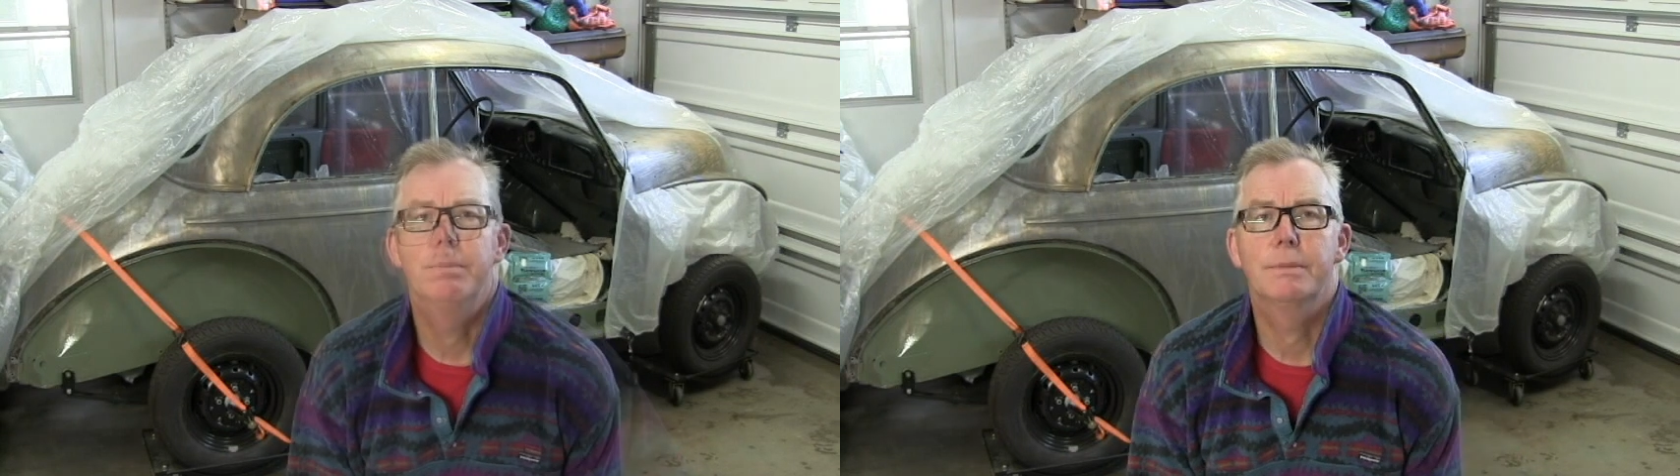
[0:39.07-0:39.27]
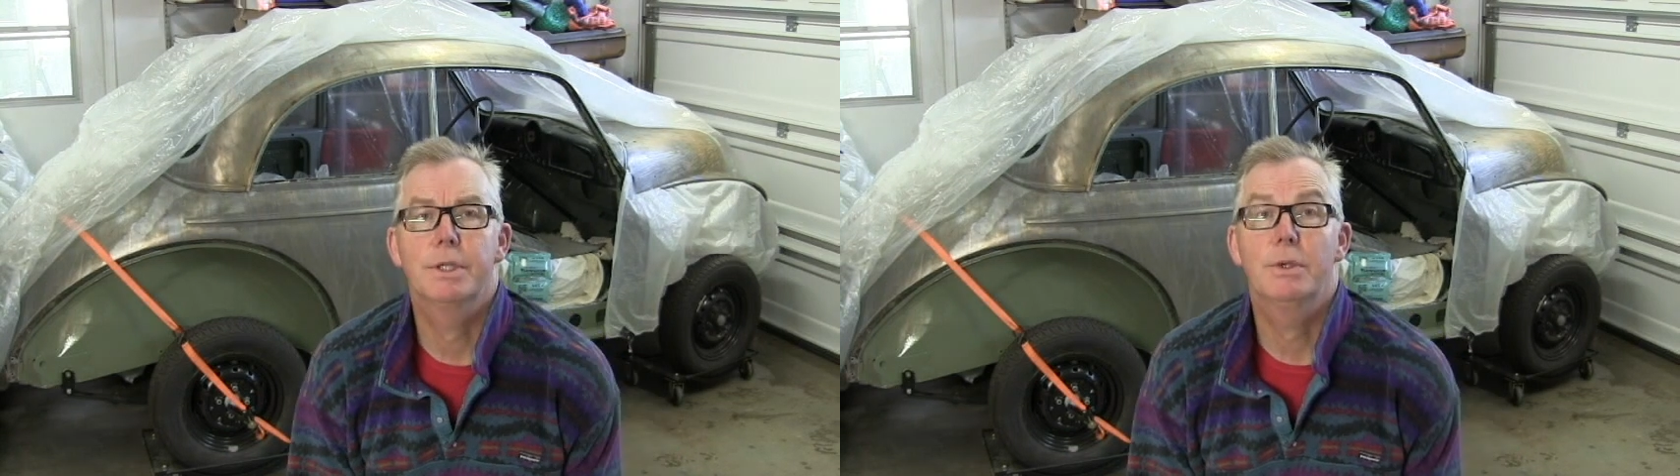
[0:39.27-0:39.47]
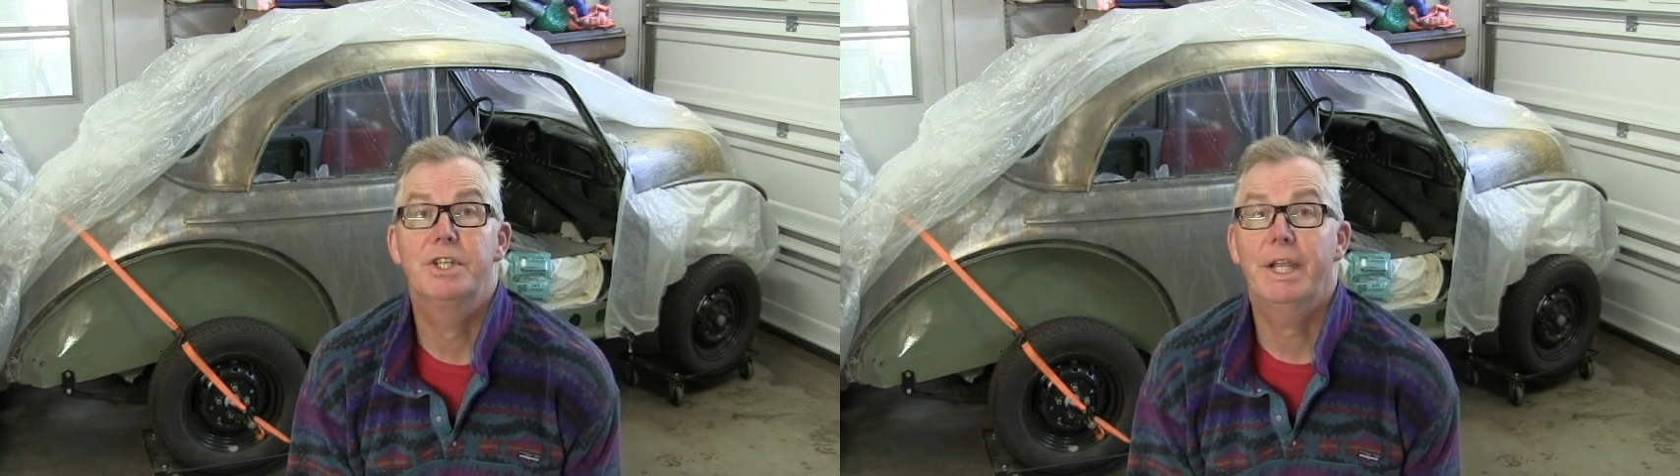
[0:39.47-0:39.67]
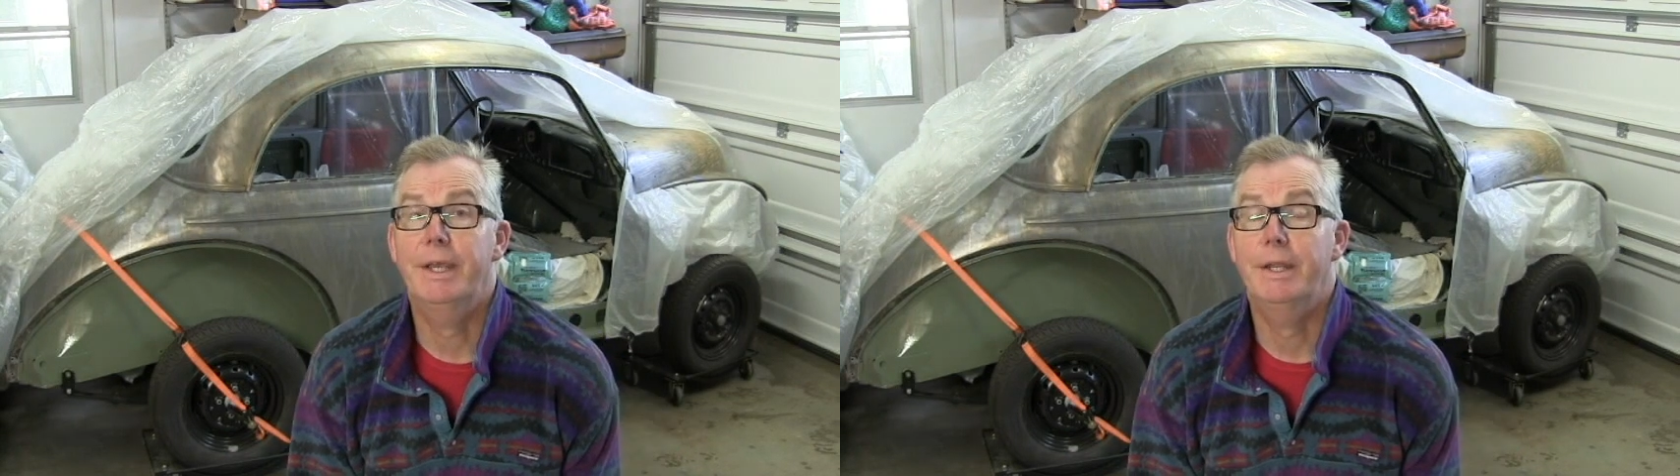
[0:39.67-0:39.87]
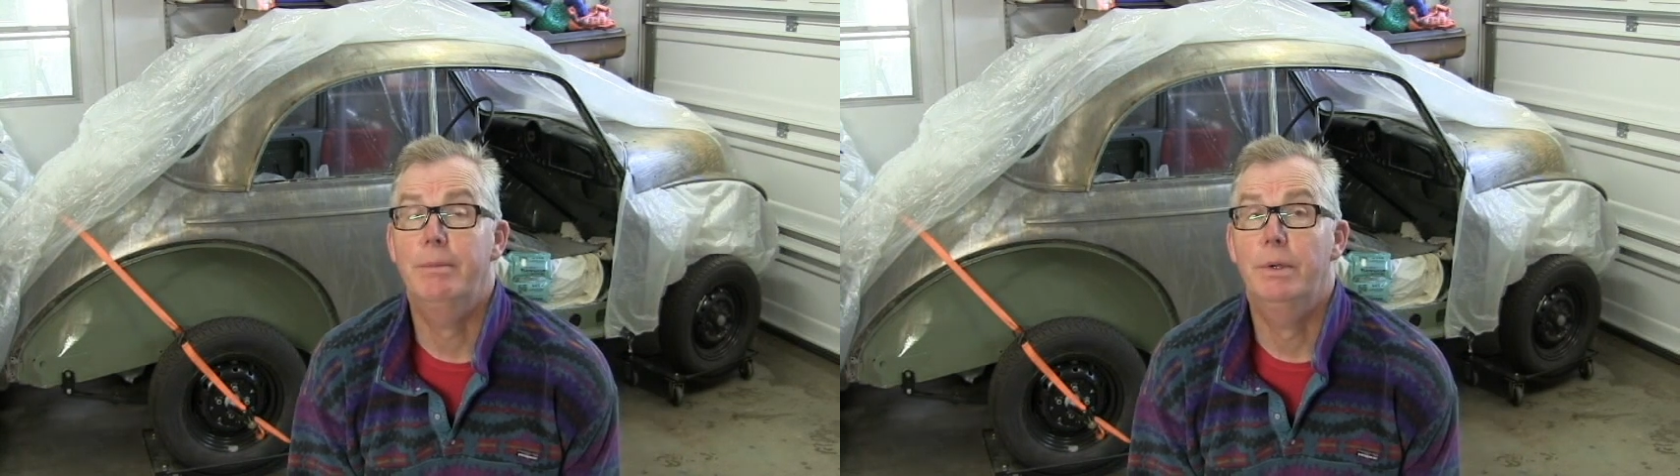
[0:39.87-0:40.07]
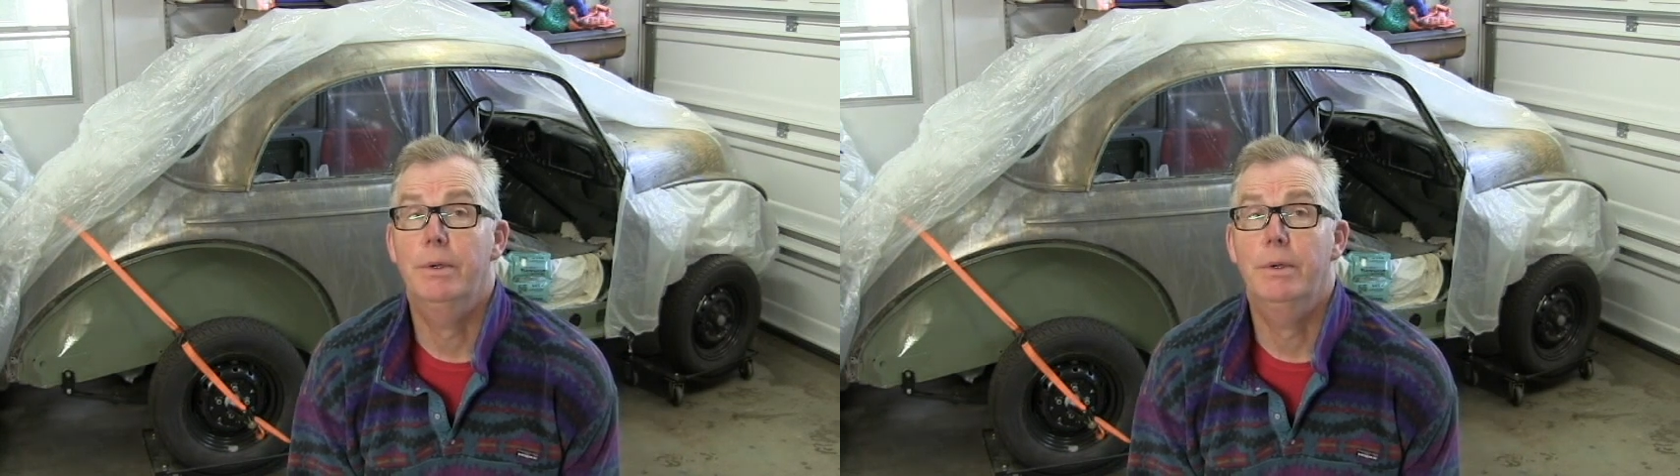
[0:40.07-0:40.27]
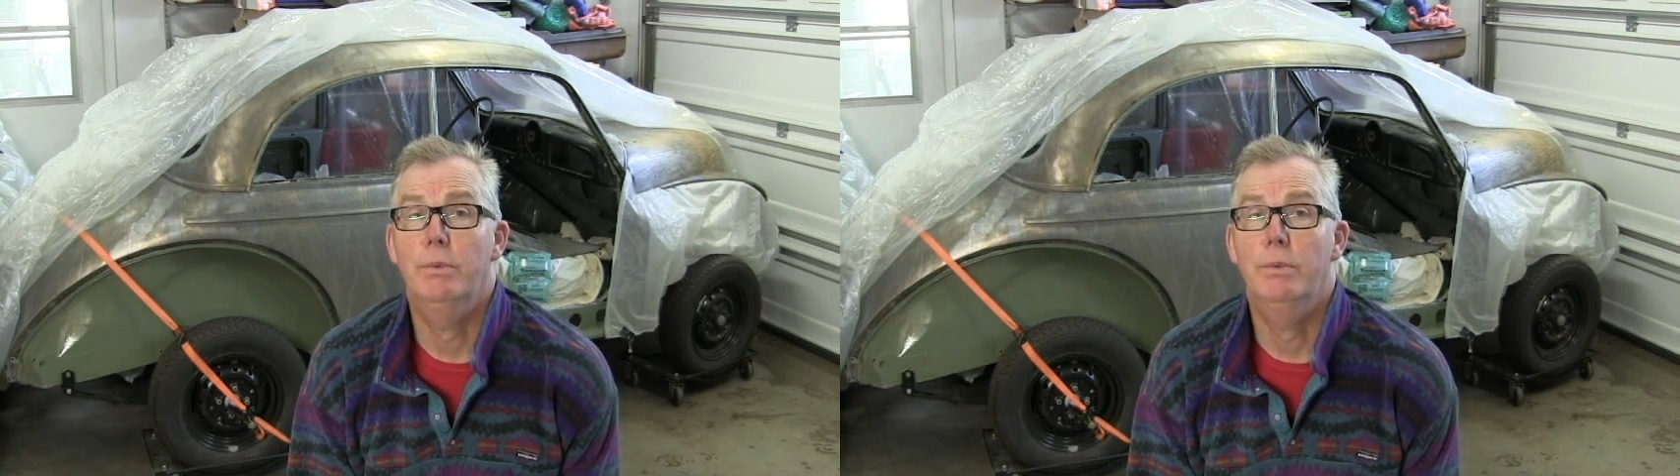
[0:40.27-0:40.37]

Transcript: So check out our blog at